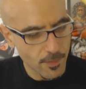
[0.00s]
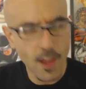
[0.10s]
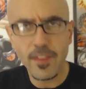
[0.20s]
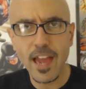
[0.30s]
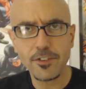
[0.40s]

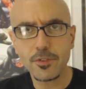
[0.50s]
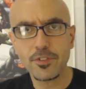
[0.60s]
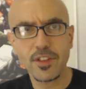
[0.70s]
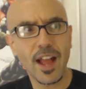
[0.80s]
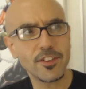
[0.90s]
actual
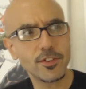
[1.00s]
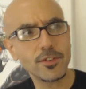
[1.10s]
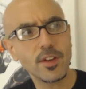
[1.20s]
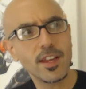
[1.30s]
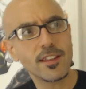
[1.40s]

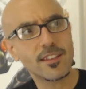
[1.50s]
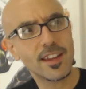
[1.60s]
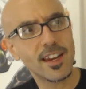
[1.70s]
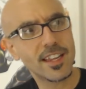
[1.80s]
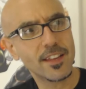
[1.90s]
statue to
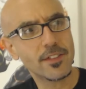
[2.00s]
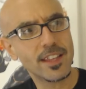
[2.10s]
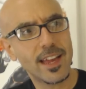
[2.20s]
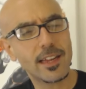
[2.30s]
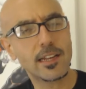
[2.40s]
kind of give
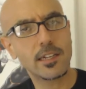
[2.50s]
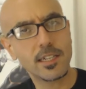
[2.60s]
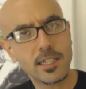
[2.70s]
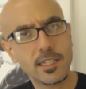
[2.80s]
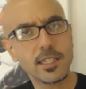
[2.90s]
it that
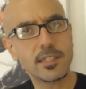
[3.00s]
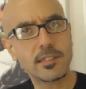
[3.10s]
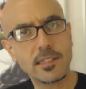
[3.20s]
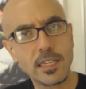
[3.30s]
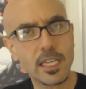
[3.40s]

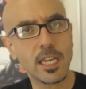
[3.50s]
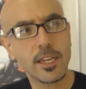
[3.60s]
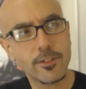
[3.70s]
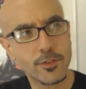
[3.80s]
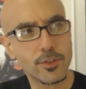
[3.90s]

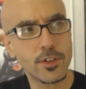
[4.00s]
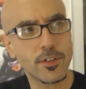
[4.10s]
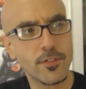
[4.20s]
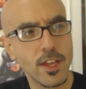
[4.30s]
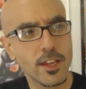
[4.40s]
glistening sort
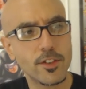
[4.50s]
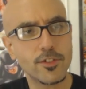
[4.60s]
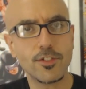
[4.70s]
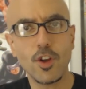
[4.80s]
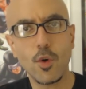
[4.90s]
of
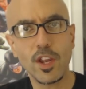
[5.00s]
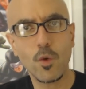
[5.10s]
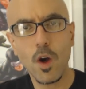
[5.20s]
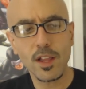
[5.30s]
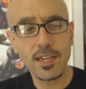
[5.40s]
snowy
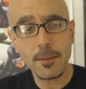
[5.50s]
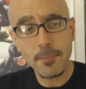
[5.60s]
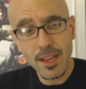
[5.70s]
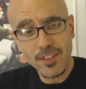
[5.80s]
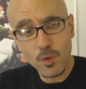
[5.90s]
quality,
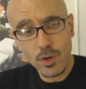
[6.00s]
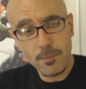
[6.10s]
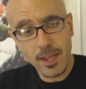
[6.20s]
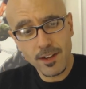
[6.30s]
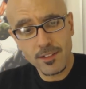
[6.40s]
maybe it would
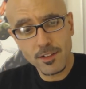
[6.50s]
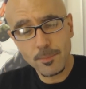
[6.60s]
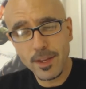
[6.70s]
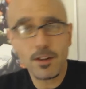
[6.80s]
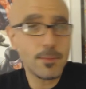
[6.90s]
have made it a
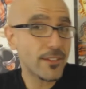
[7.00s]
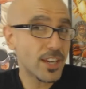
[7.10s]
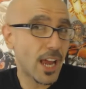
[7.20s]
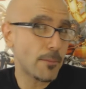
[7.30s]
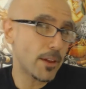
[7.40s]
little better,
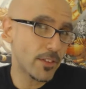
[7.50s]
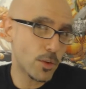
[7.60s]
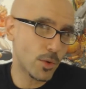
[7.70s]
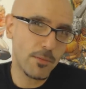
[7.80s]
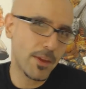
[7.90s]
maybe not. Maybe
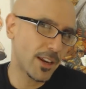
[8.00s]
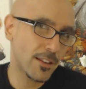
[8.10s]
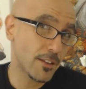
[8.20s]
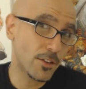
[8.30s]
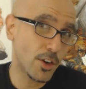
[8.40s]
it would have made it
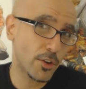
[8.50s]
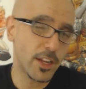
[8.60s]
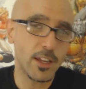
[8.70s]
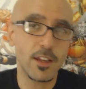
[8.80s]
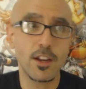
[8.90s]
a little
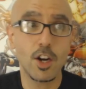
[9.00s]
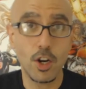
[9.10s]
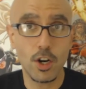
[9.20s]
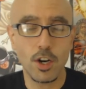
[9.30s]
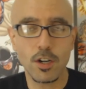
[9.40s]

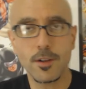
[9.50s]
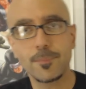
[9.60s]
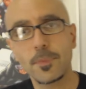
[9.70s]
hokey-er.